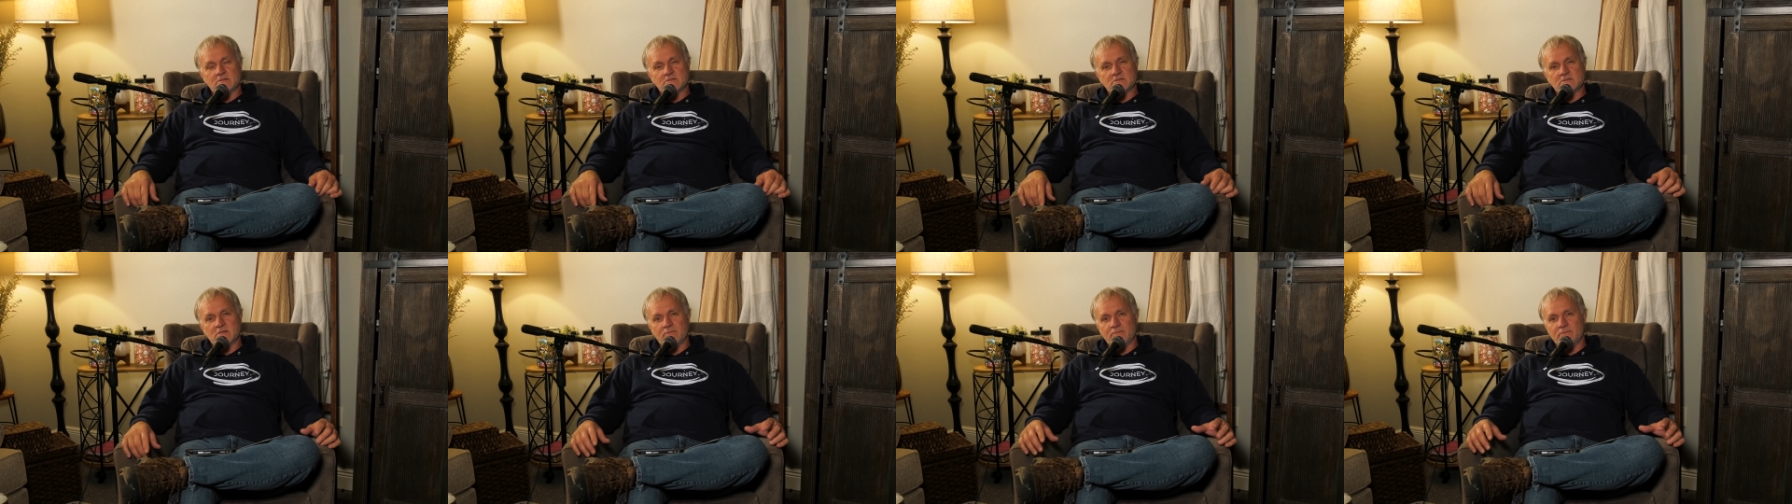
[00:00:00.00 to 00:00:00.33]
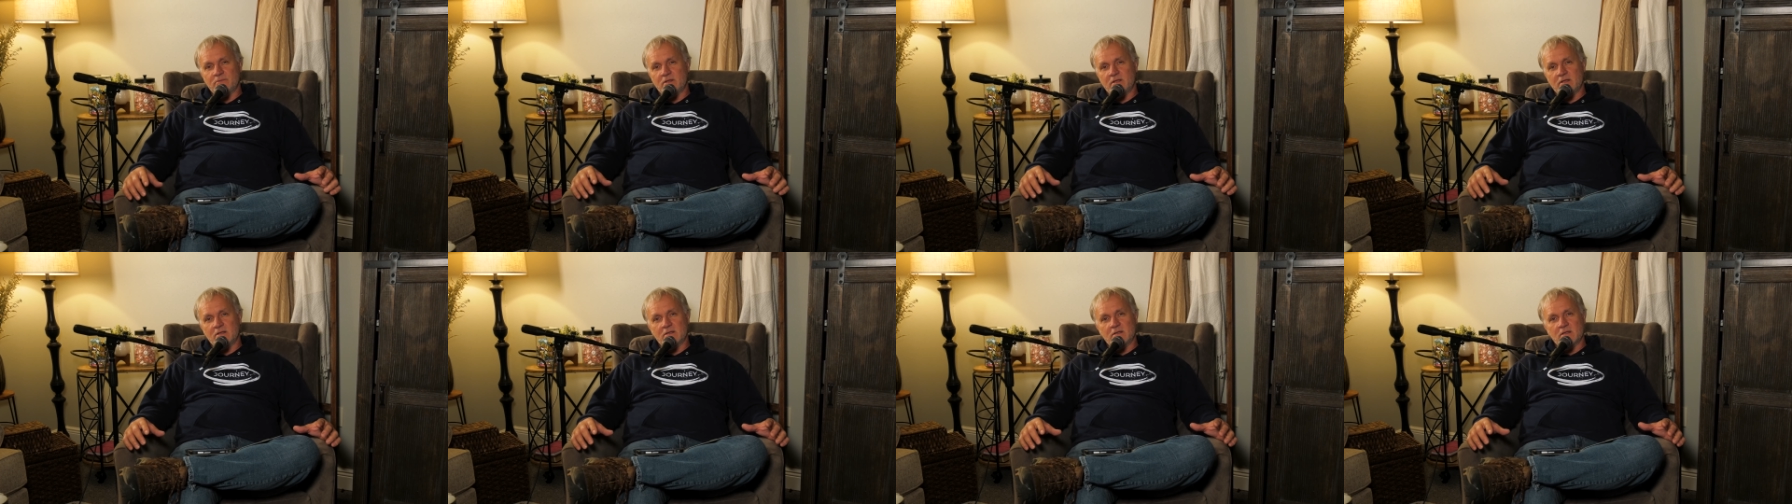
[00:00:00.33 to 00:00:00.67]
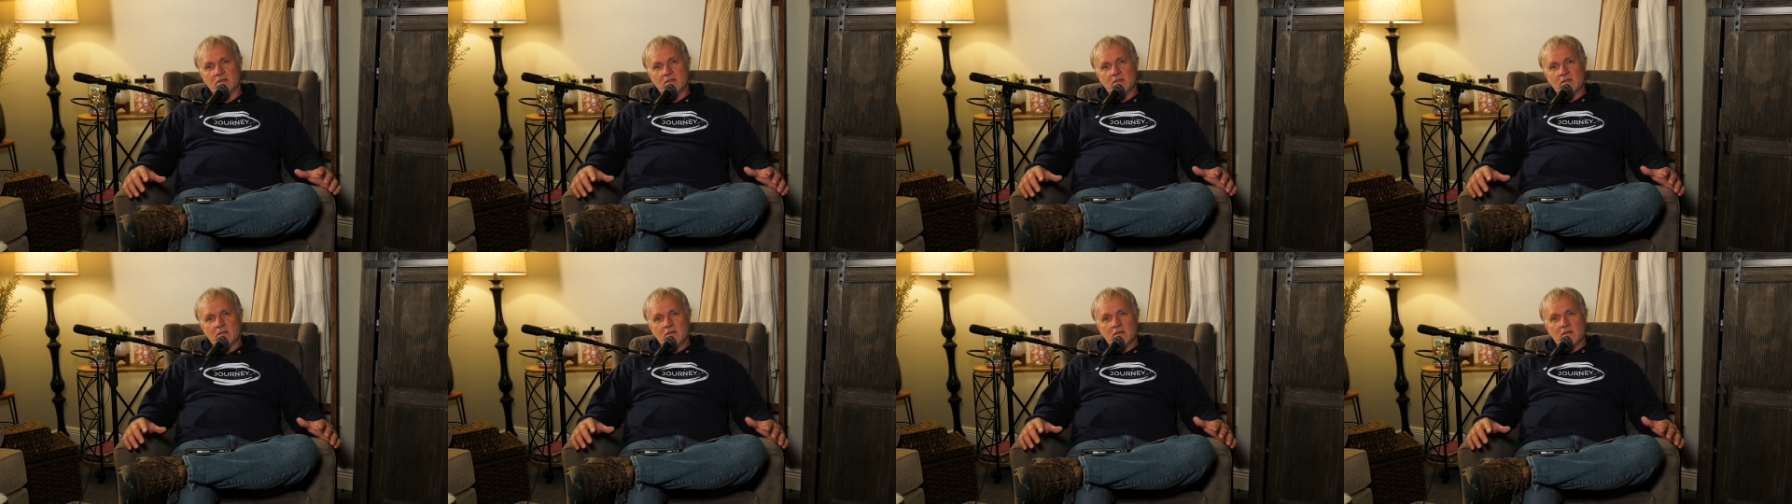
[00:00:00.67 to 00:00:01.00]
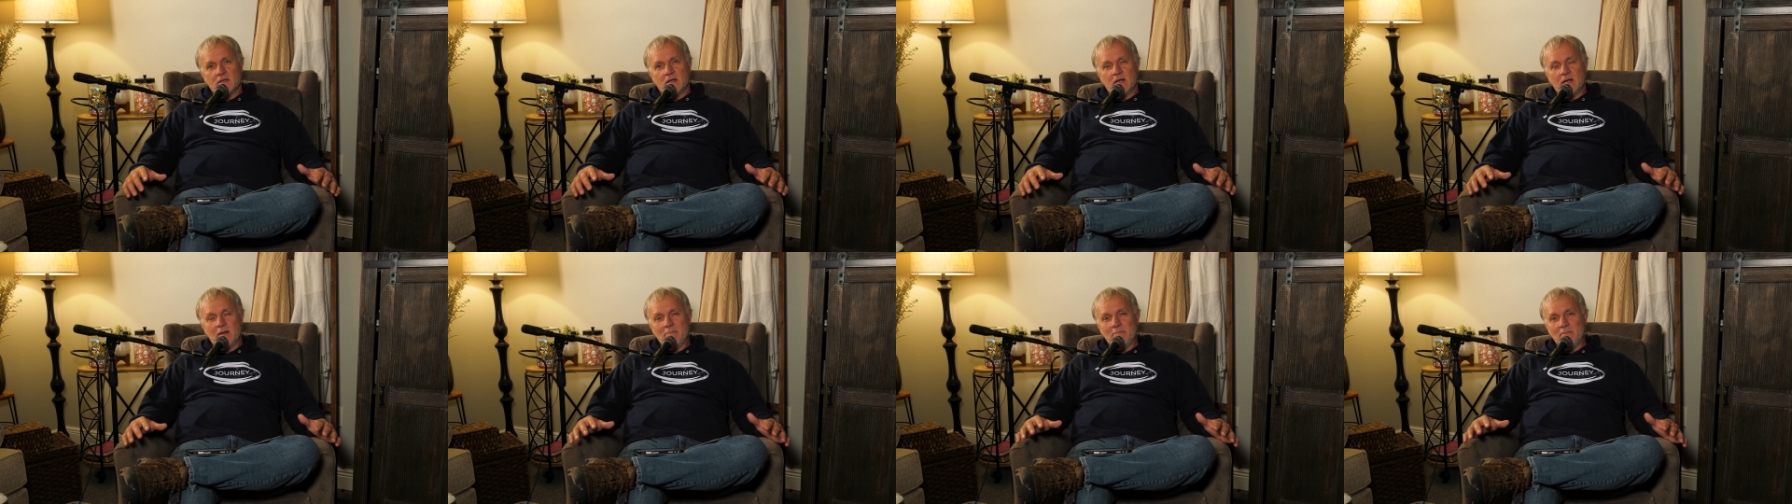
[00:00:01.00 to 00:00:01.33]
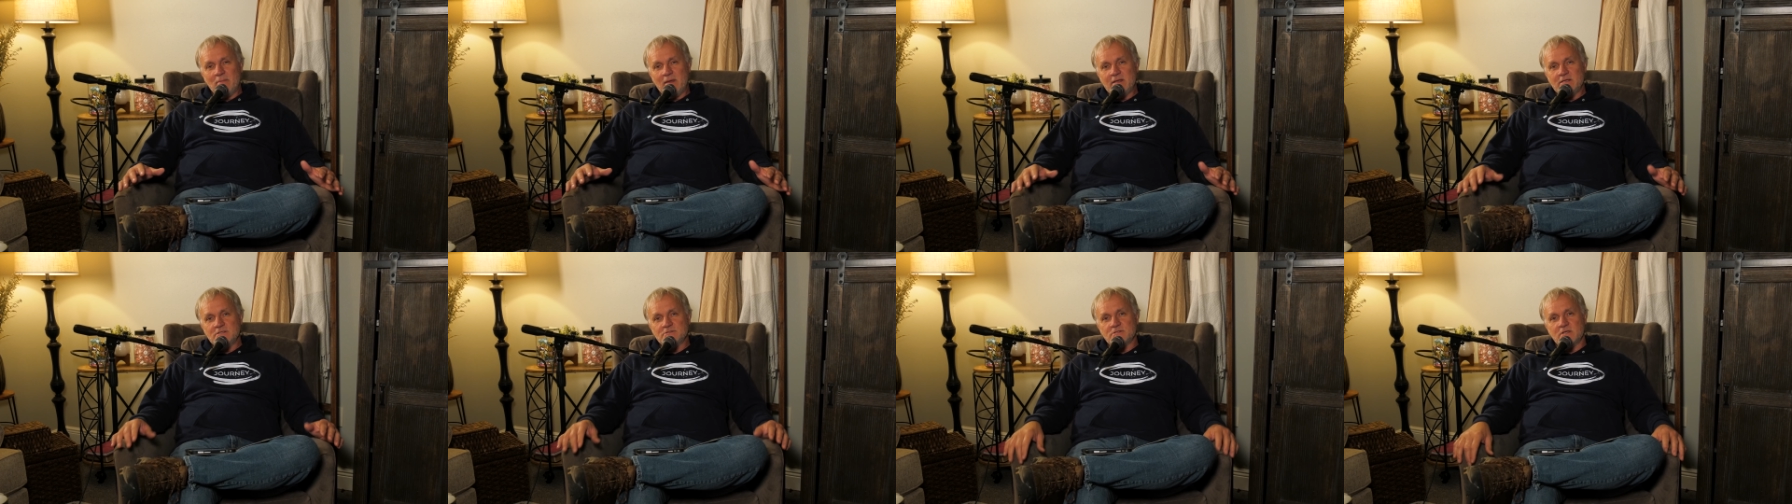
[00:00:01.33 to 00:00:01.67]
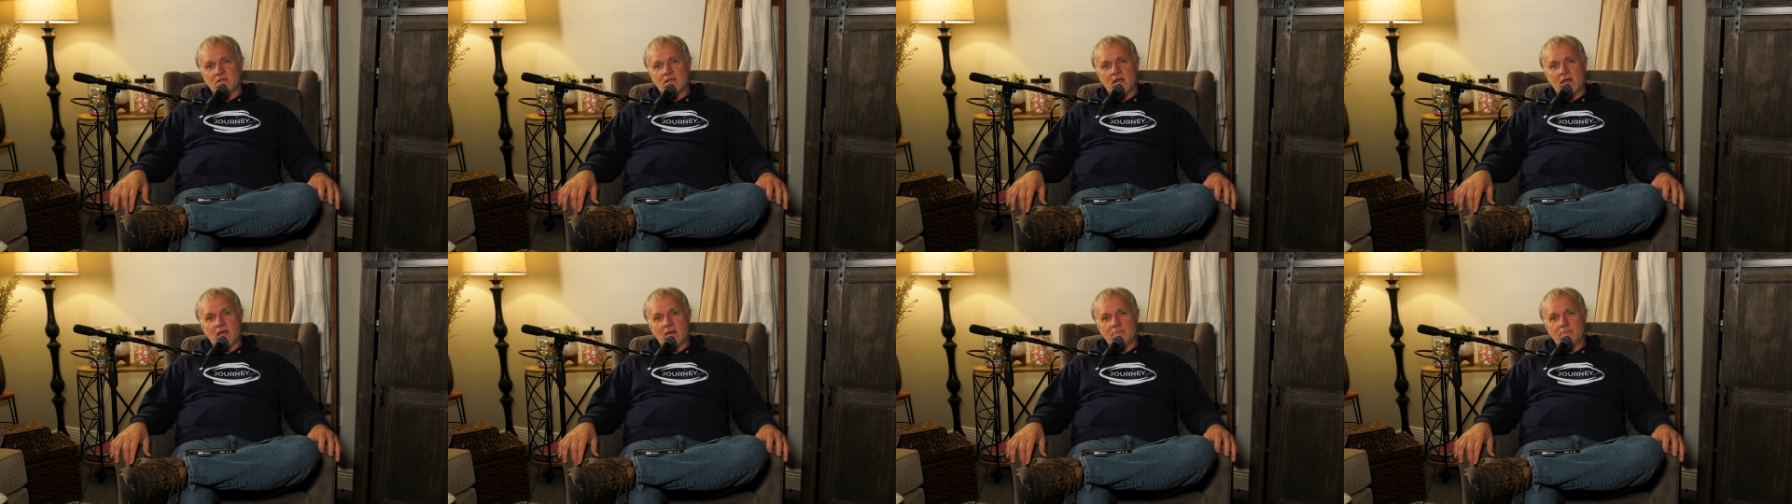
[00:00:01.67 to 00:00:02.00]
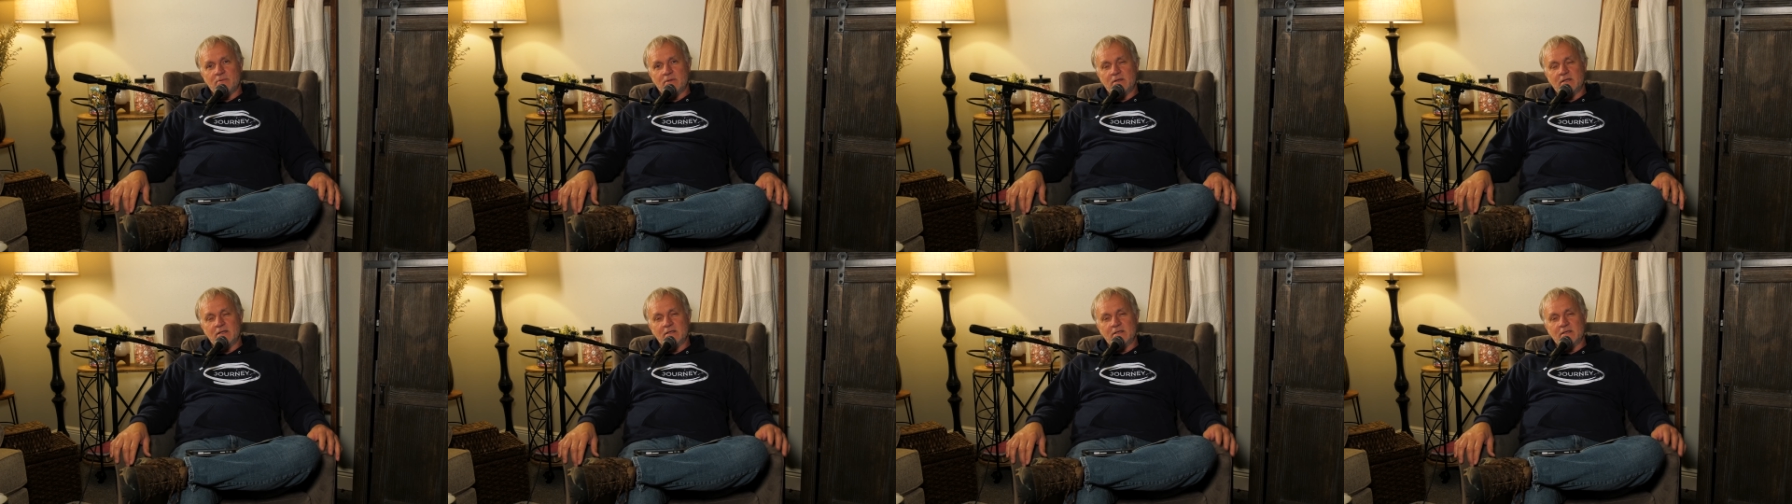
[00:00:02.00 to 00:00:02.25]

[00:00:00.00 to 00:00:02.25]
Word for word: something amazing happened.